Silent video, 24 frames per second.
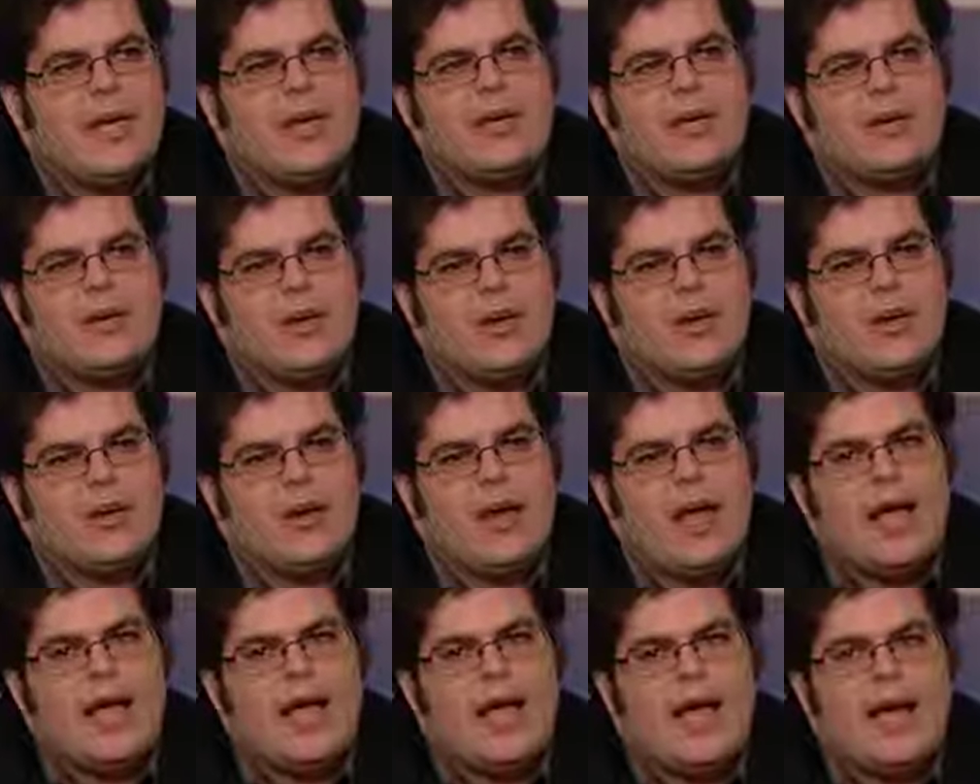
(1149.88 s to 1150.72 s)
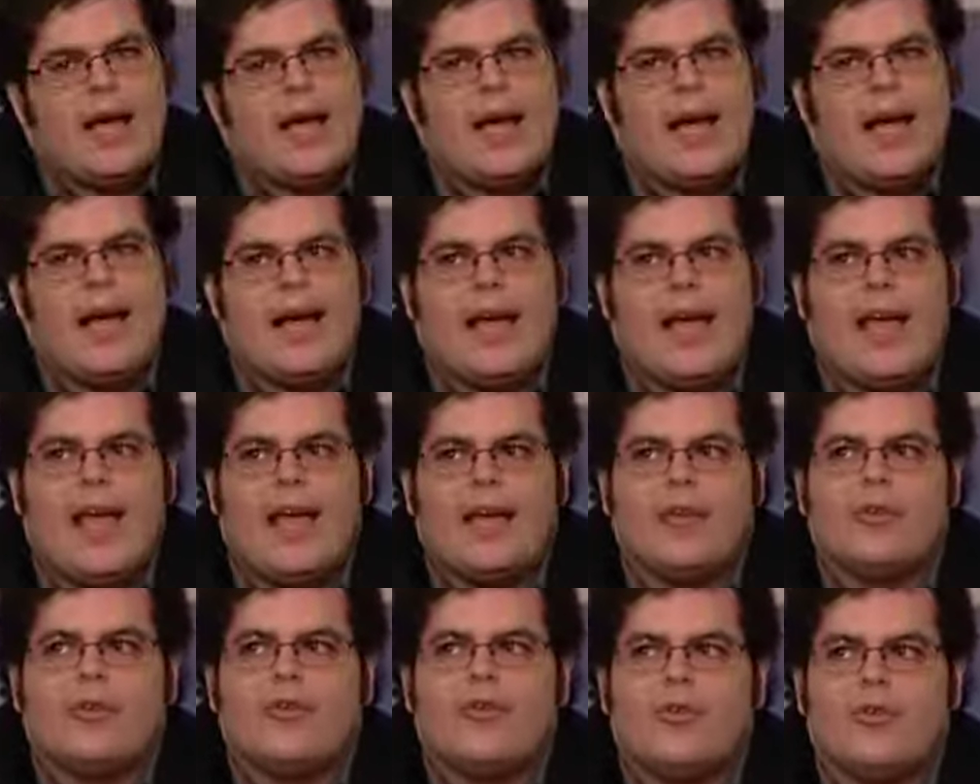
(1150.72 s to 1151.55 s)

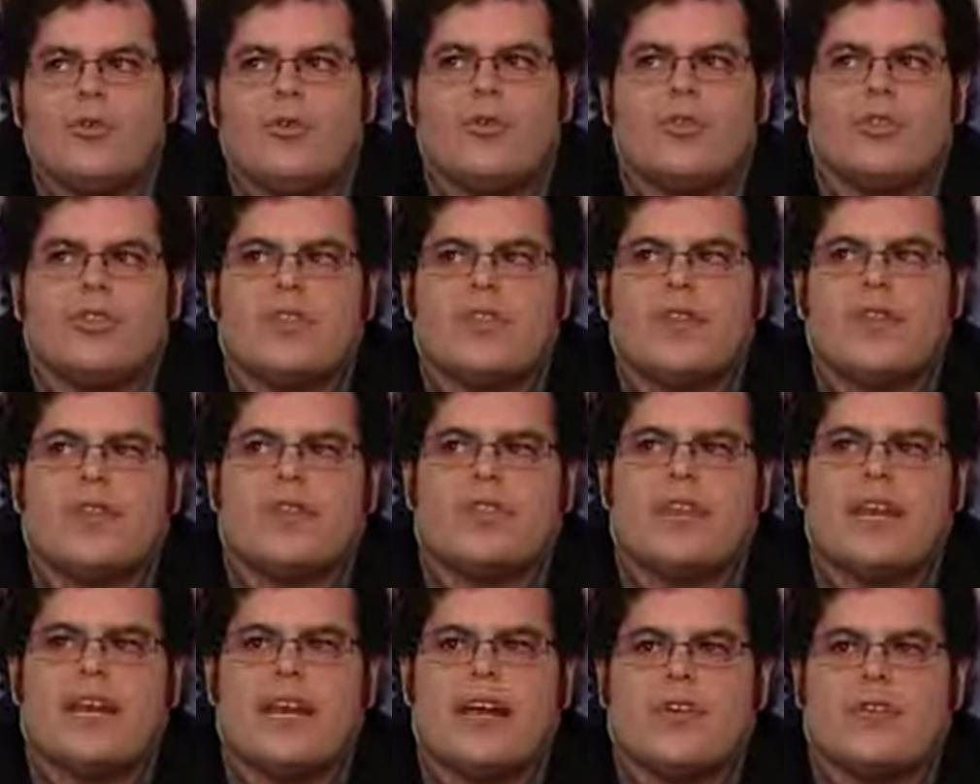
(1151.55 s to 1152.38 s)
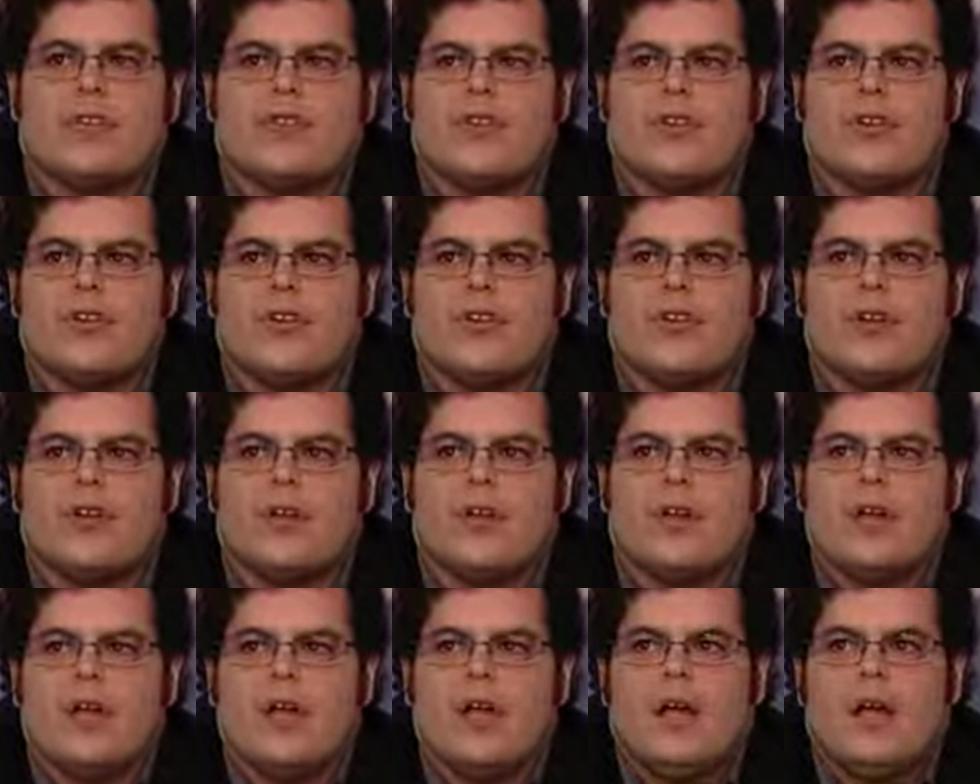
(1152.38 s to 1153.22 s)
I do think that after
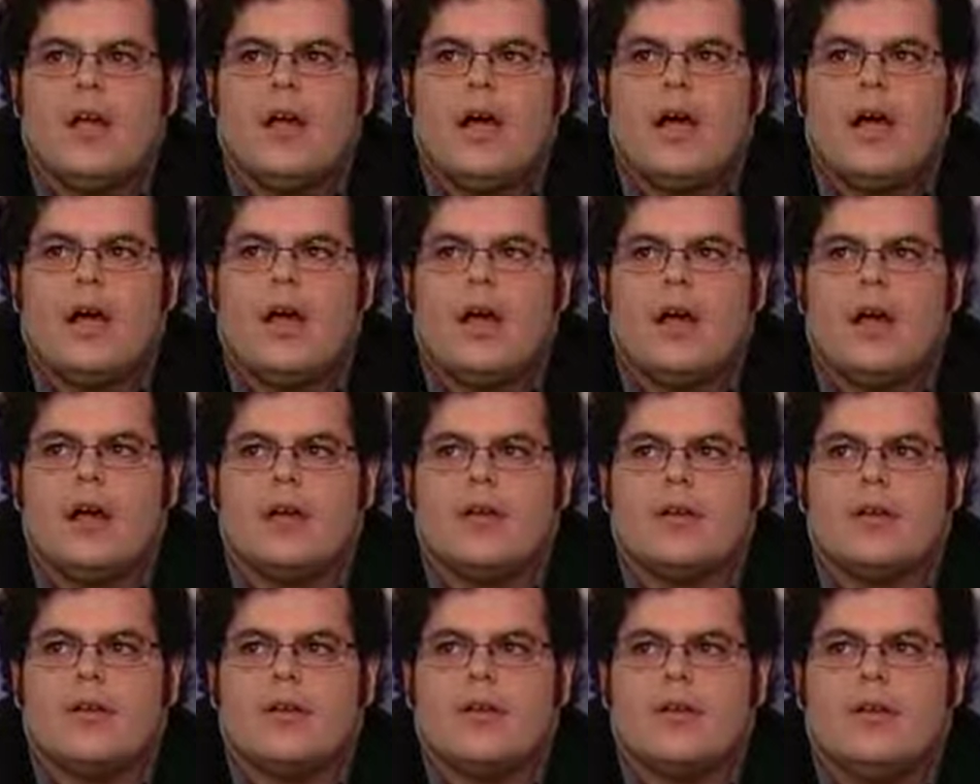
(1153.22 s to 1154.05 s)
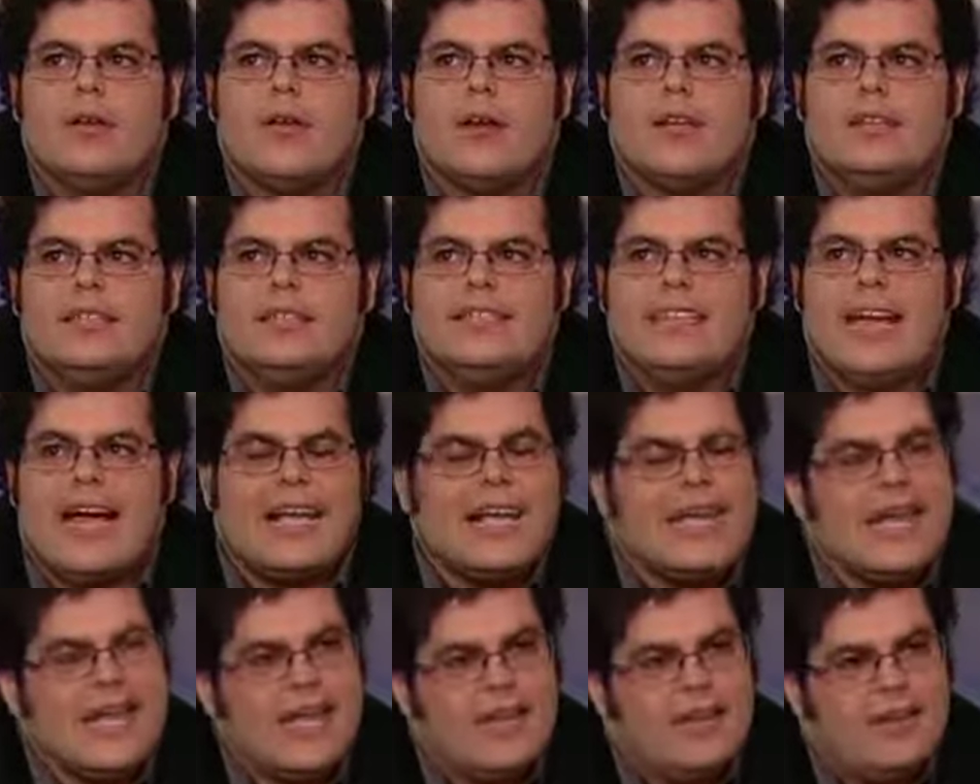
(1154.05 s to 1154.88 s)
a
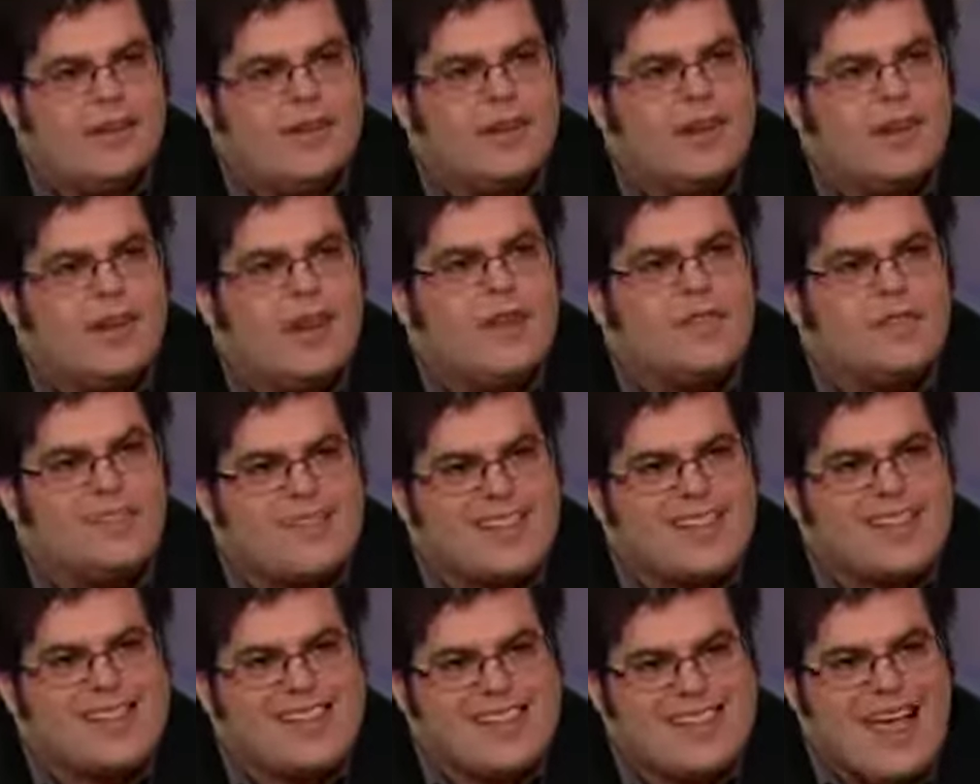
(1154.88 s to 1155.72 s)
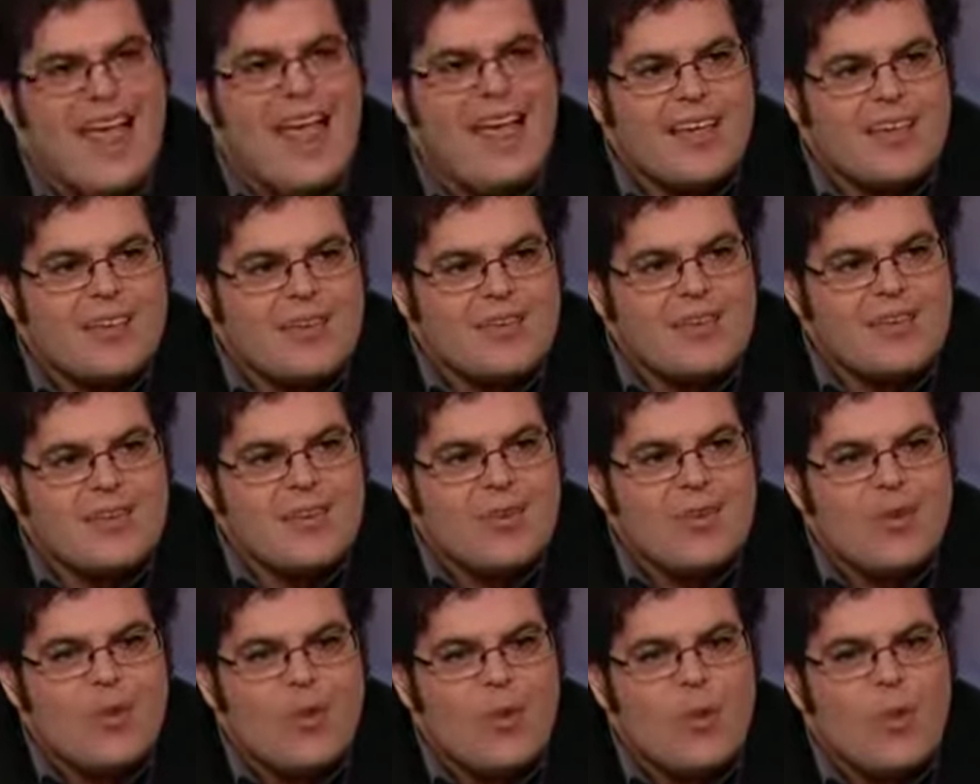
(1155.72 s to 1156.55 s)
decade of success
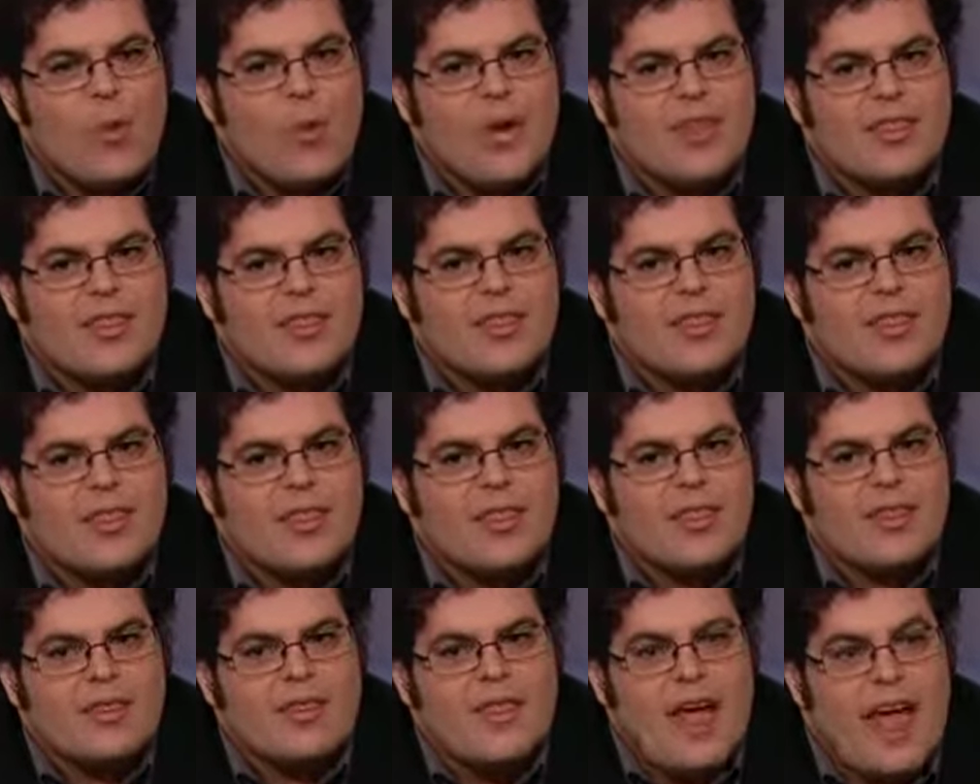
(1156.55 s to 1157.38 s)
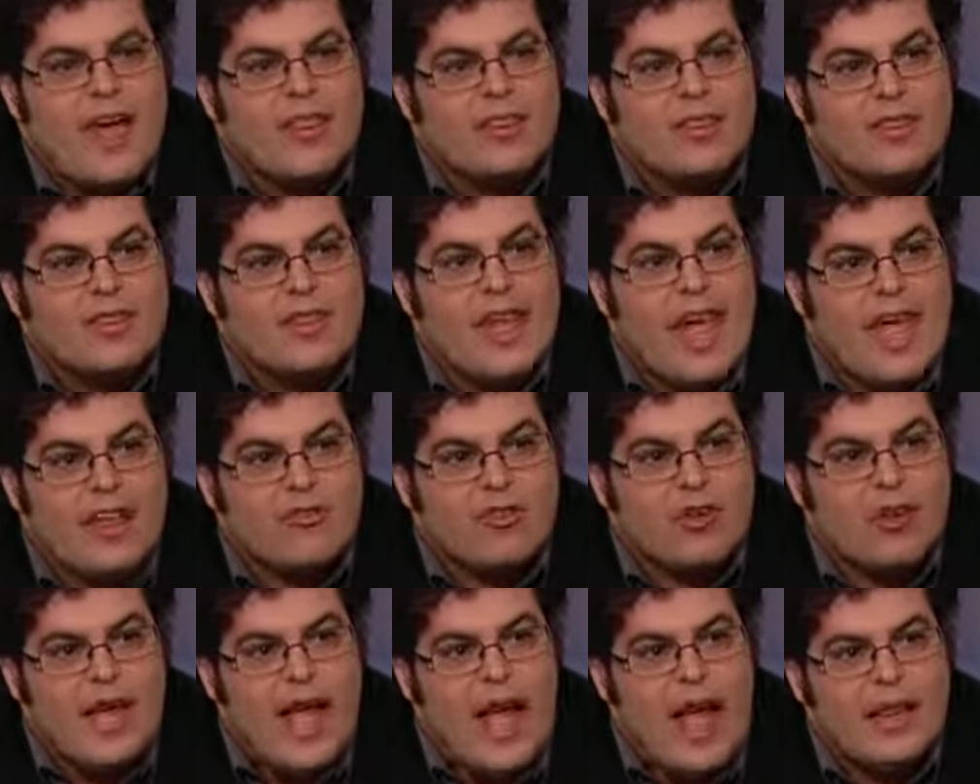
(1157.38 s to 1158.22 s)
with that
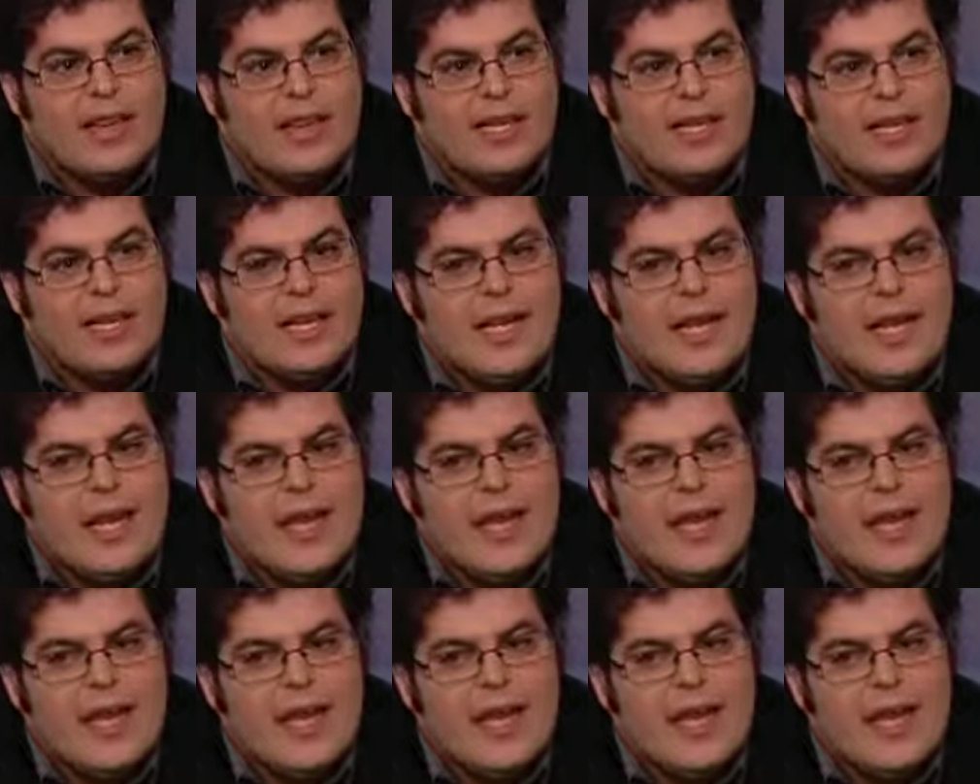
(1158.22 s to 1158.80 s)
theatricality,